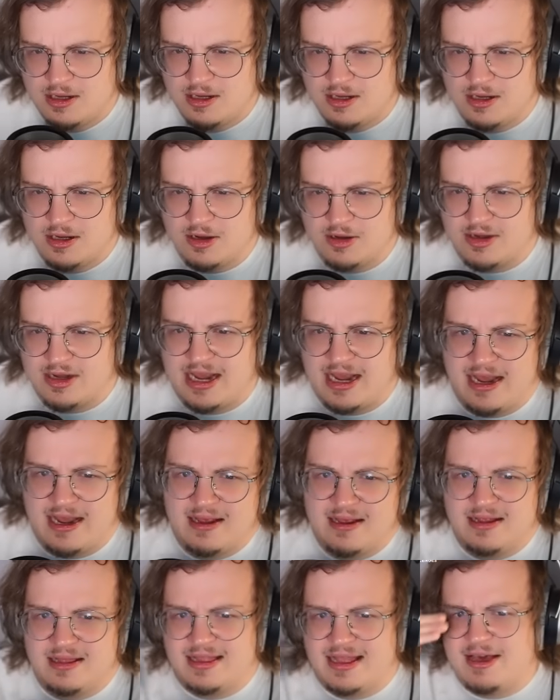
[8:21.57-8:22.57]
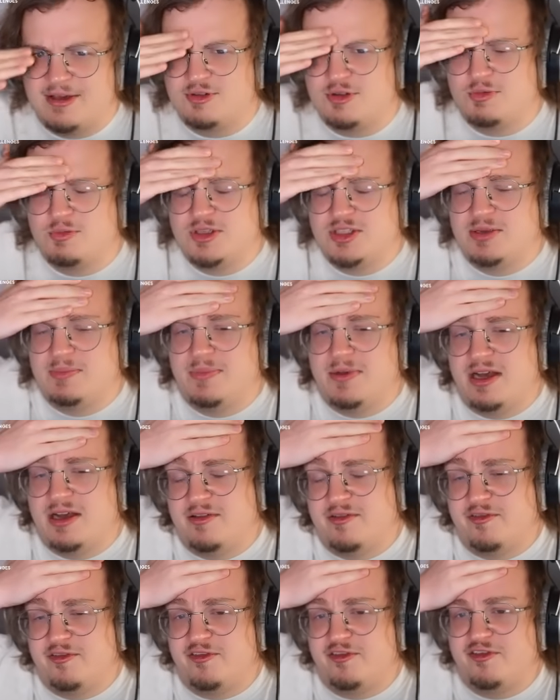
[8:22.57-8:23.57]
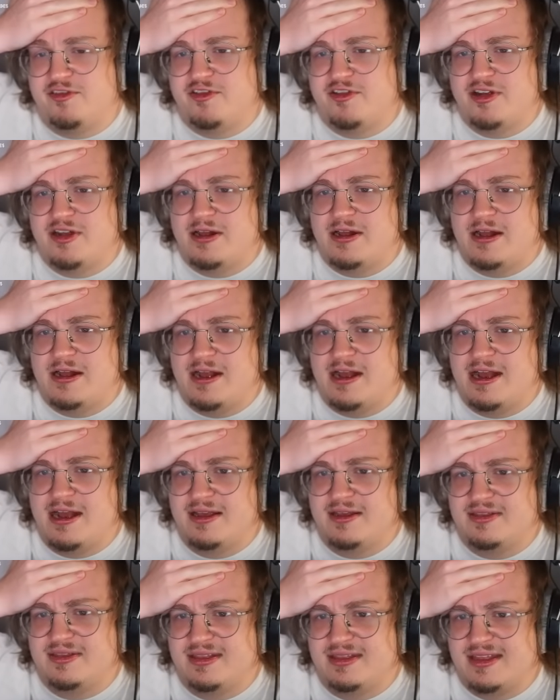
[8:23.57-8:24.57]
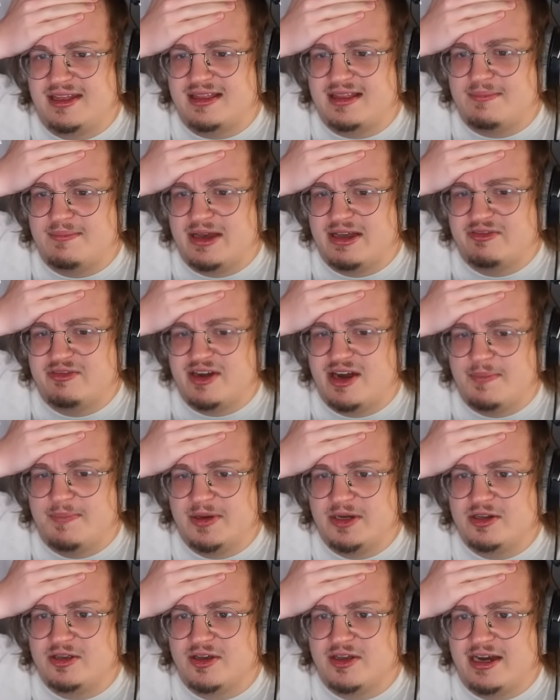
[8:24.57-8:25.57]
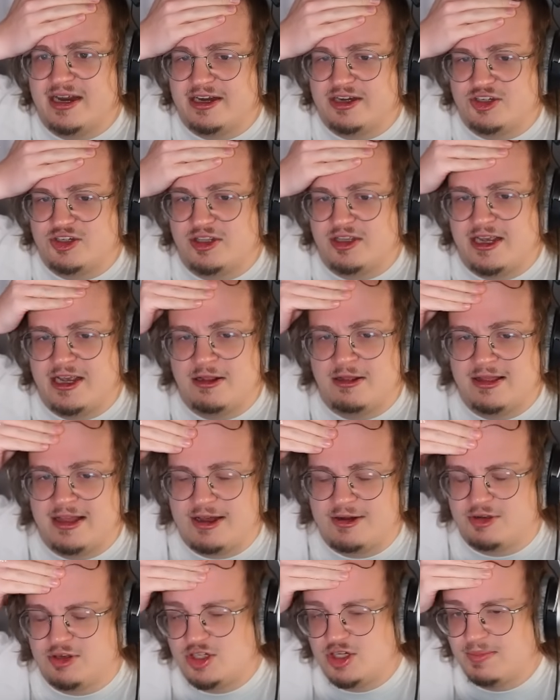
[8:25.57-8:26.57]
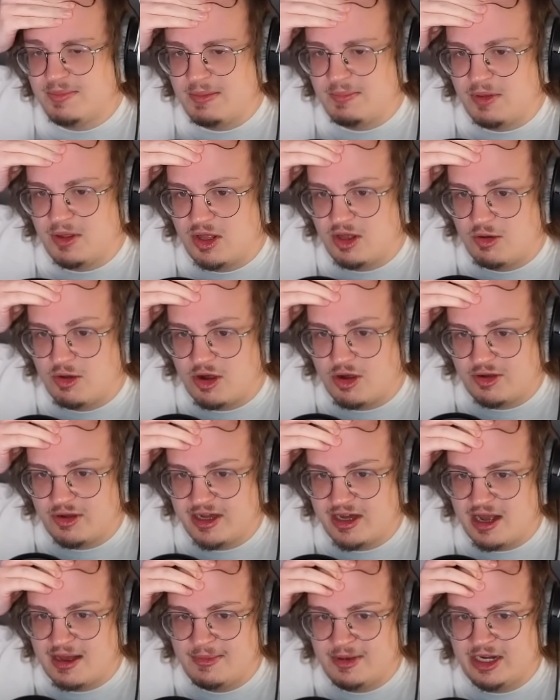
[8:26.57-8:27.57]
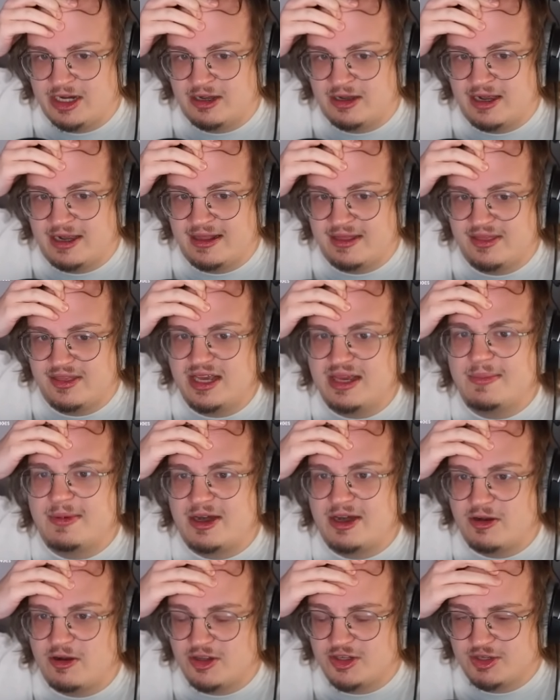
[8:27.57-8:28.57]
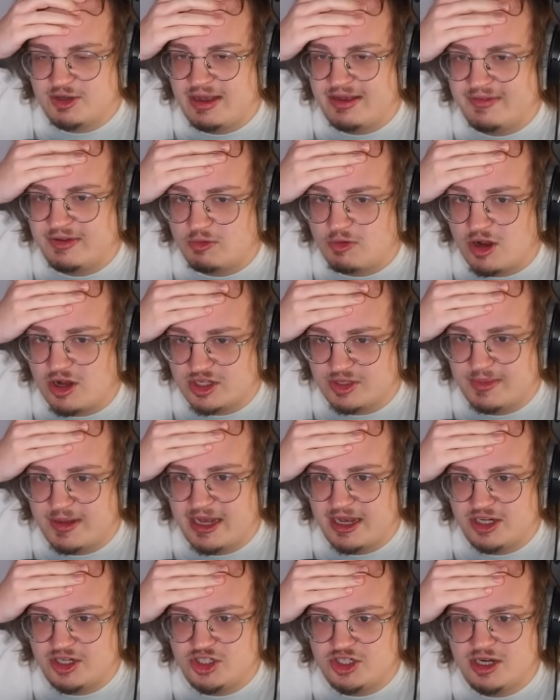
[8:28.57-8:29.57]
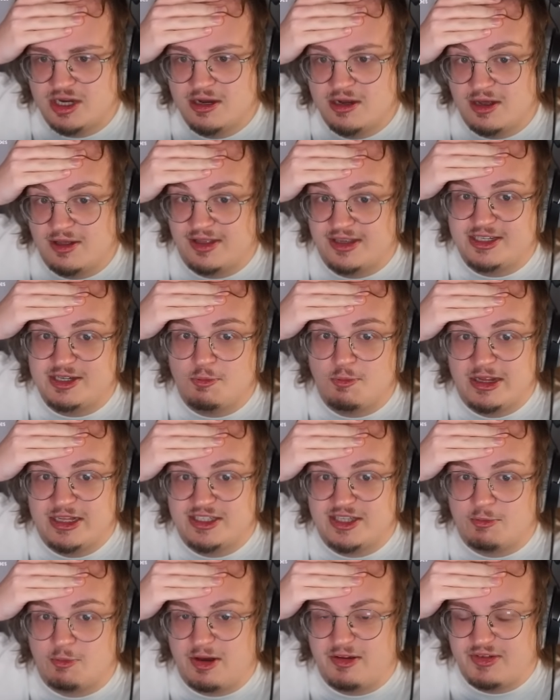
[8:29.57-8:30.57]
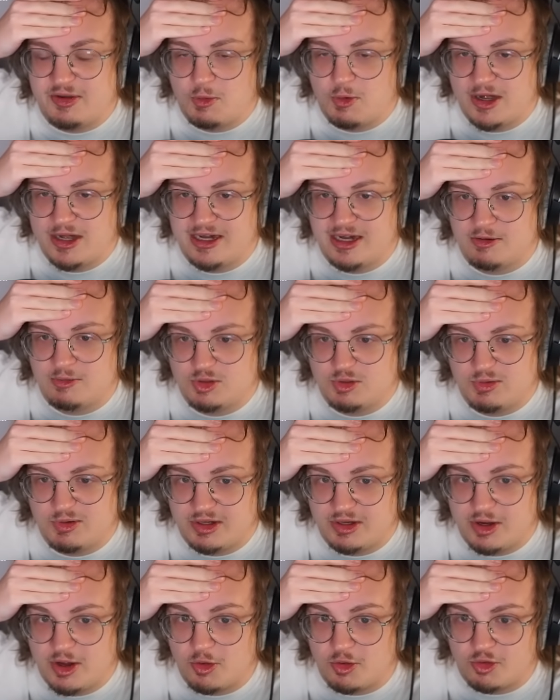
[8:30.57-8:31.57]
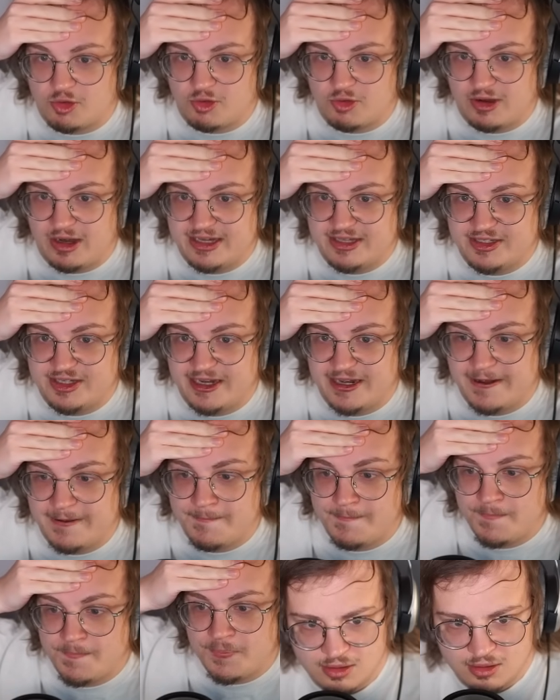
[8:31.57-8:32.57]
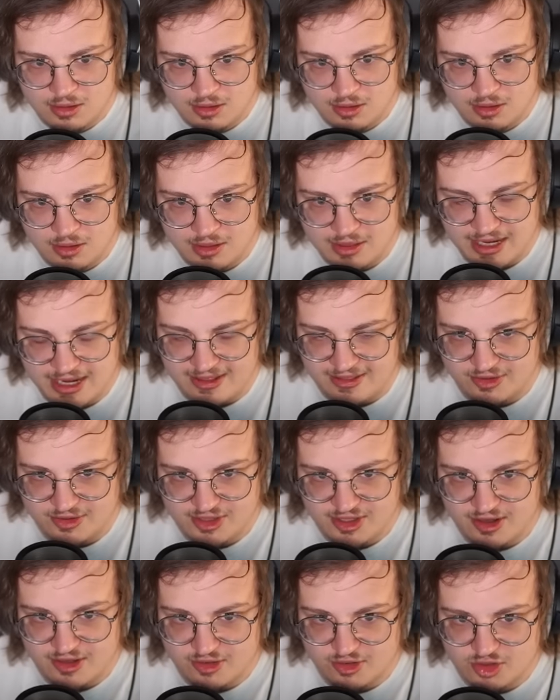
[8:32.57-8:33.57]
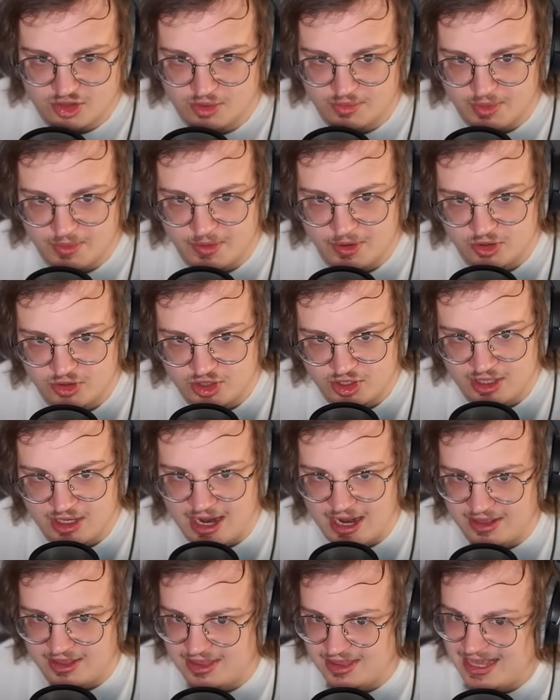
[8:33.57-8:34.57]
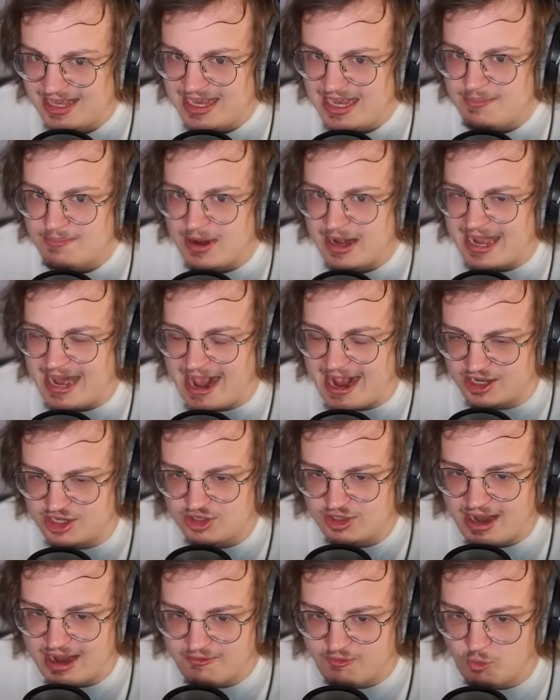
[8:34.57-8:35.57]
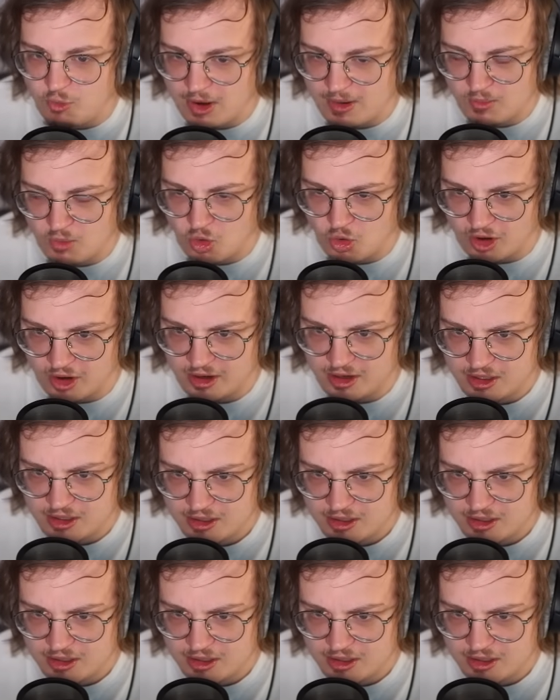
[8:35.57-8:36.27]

Okay, Loudred was above... I think that might have not been good, actually. Loudred should have been below Hariyama here. I didn't think about it also having Rock Smash. Unless it wins the 1v1 here, which would go crazy. Yeah, there's the other super potion. I think he might actually have one more.